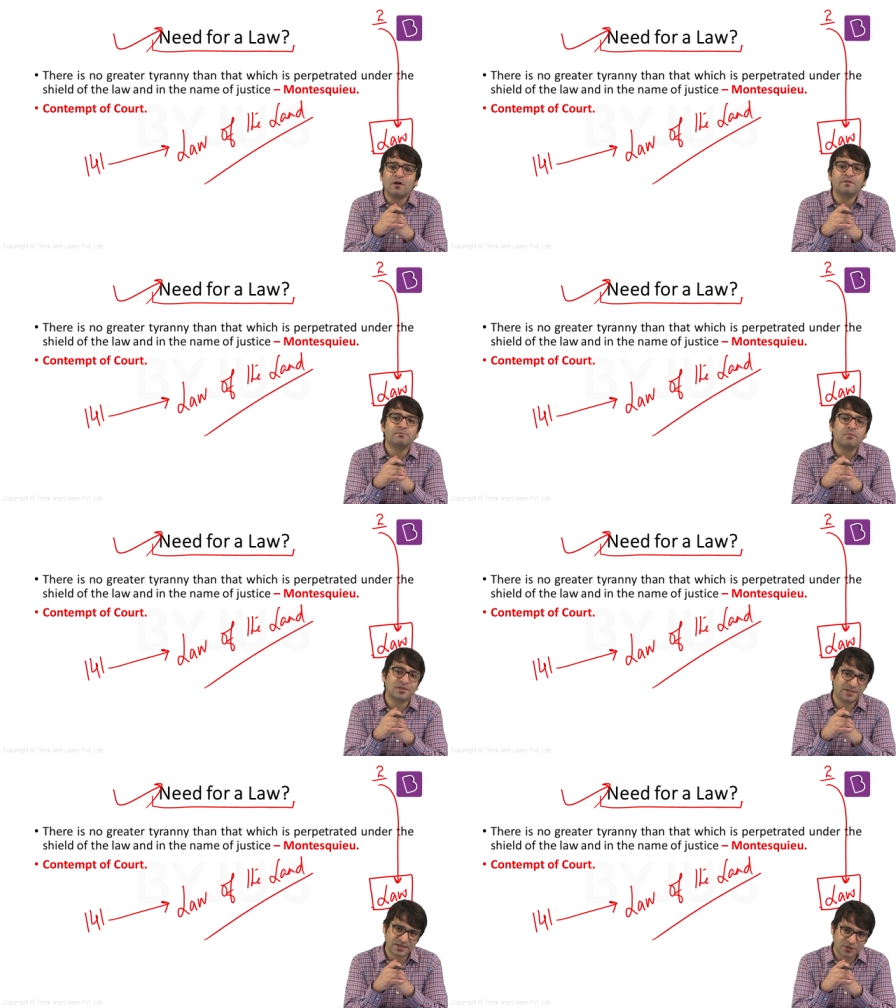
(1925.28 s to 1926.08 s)
of
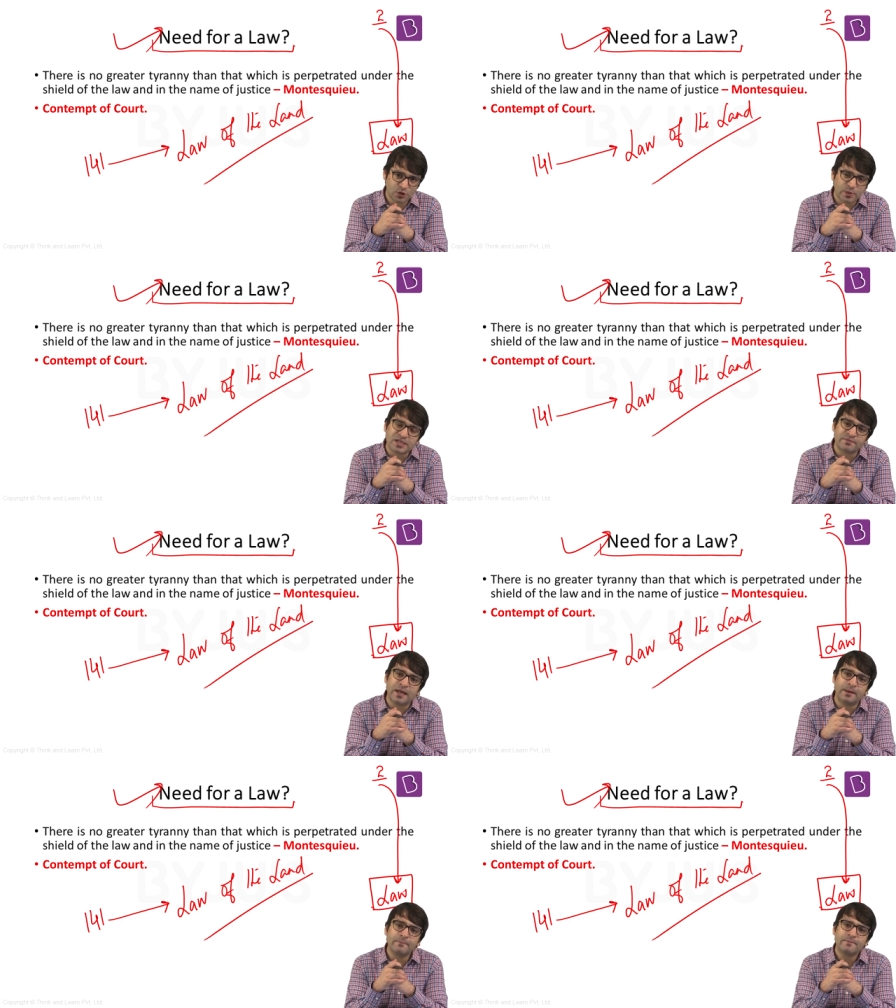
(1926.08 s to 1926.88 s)
Montesquieu as
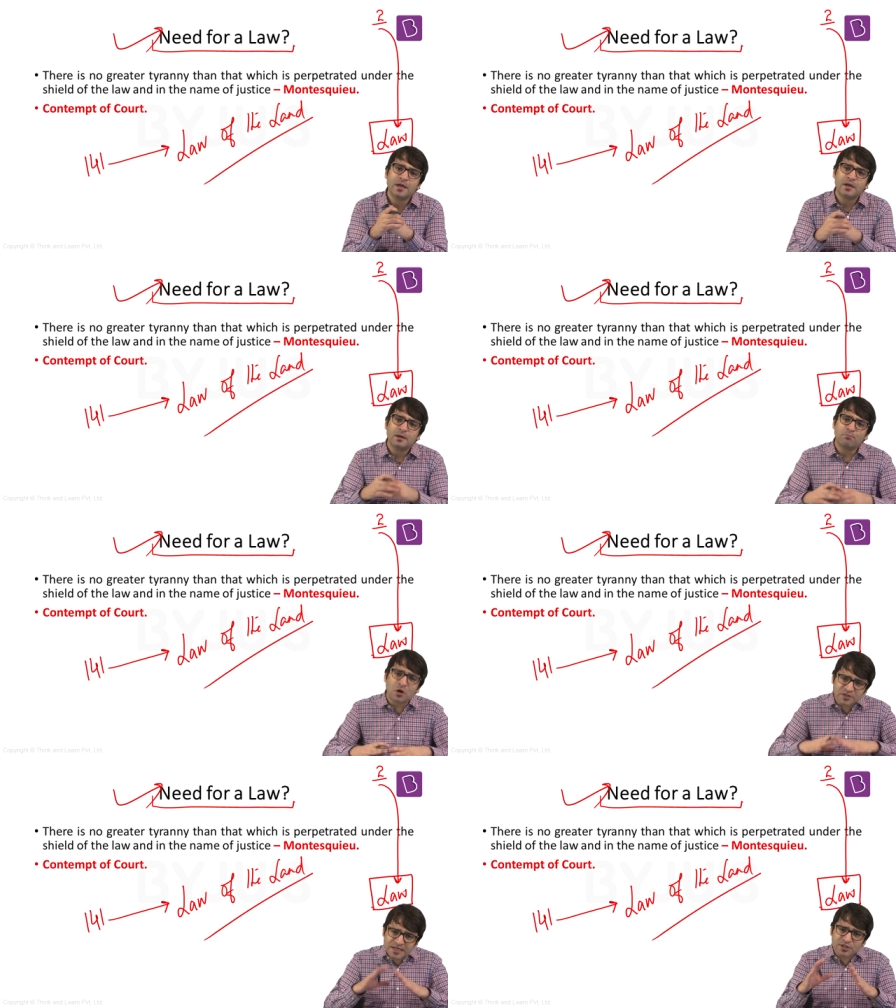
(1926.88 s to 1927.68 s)
well.
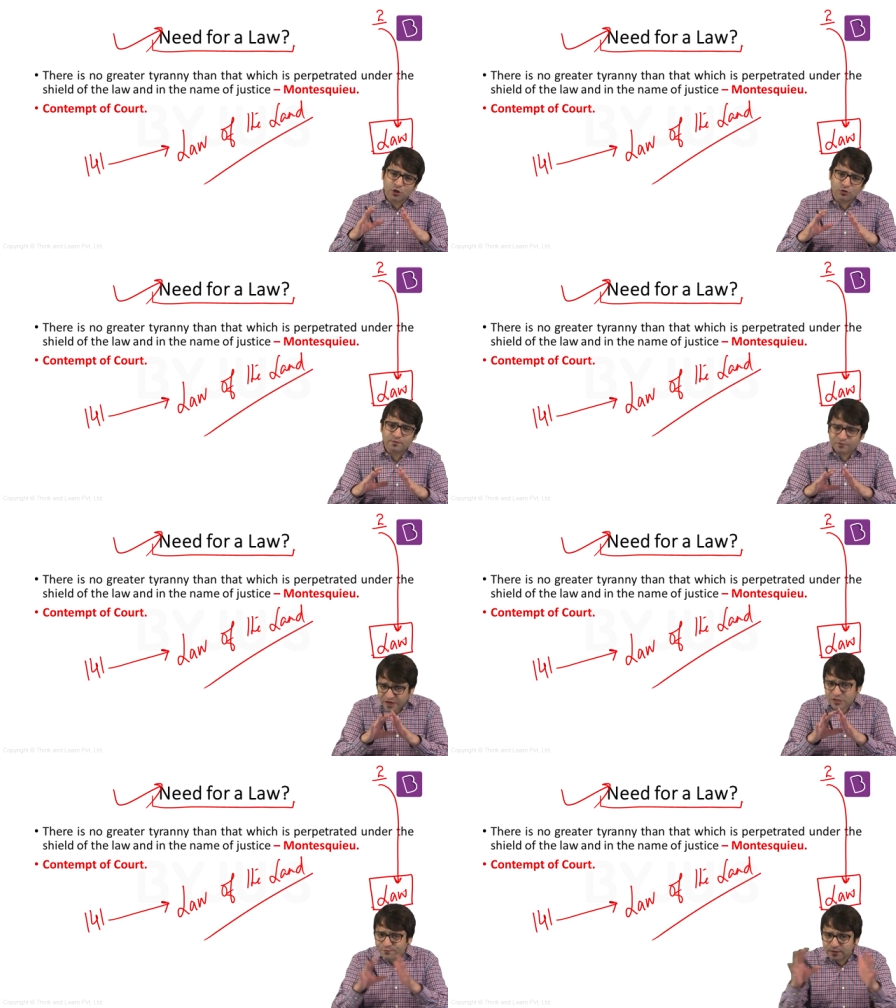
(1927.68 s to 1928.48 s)
Montesquieu,
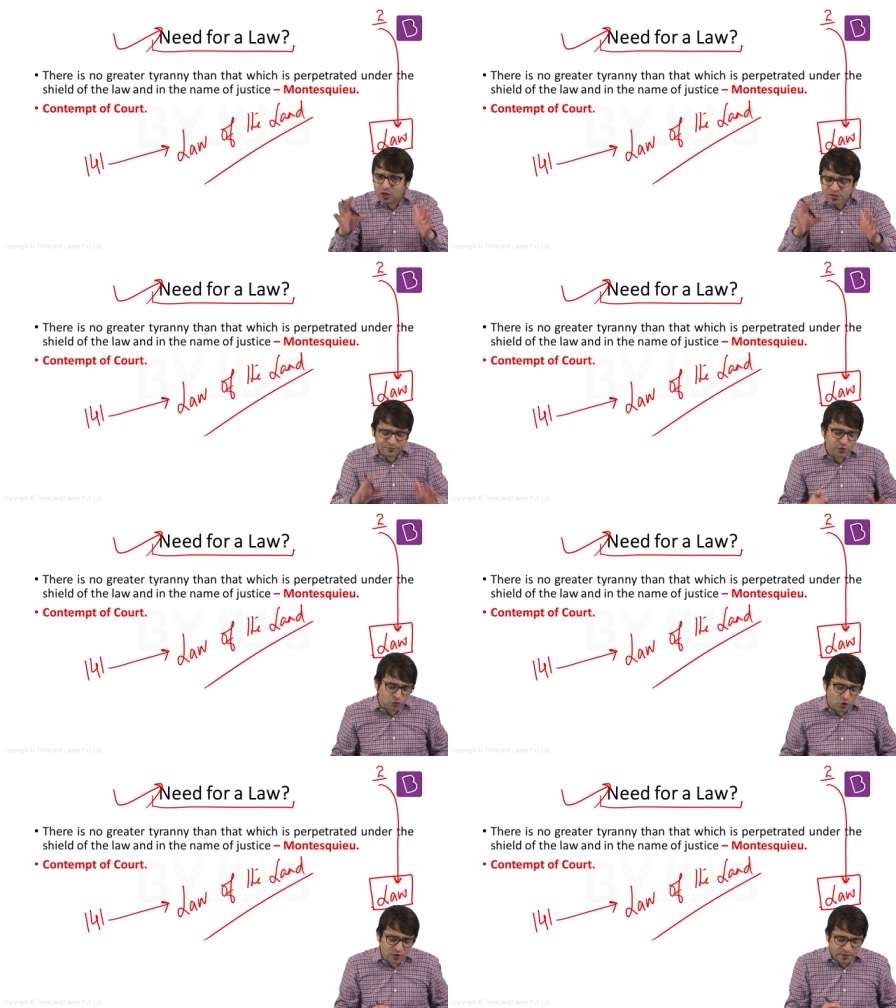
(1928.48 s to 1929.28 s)
French philosopher,
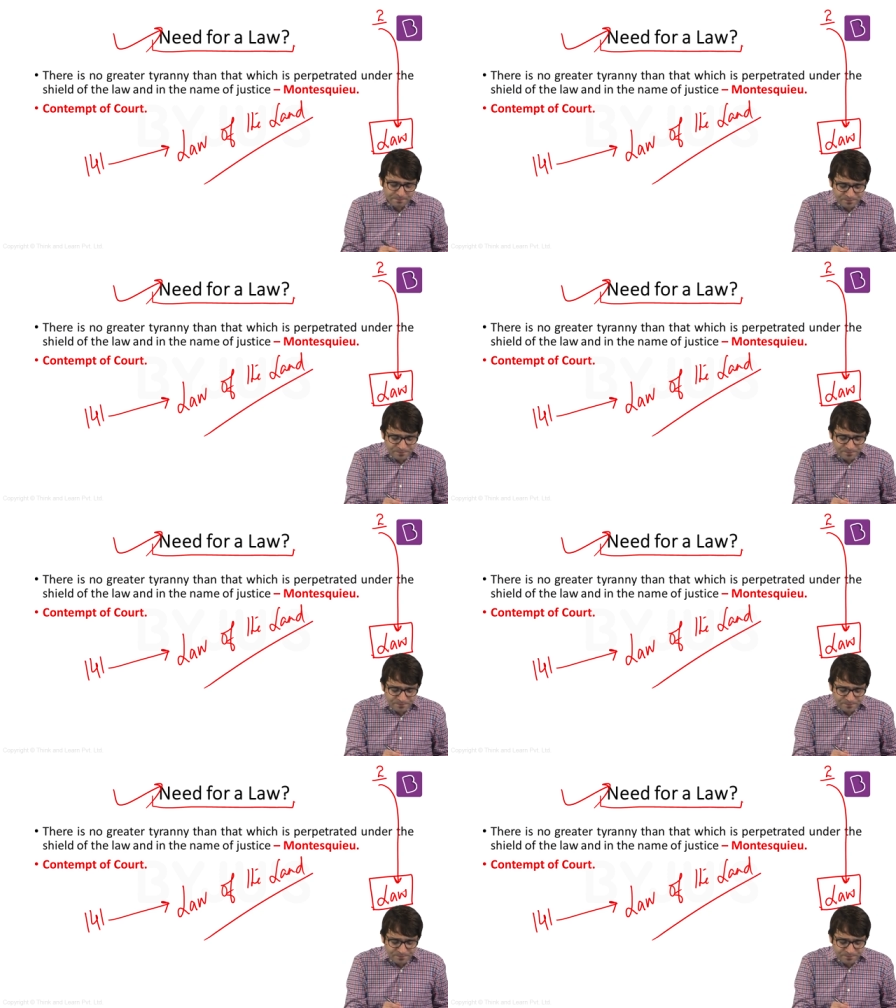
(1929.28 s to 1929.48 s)
wrote,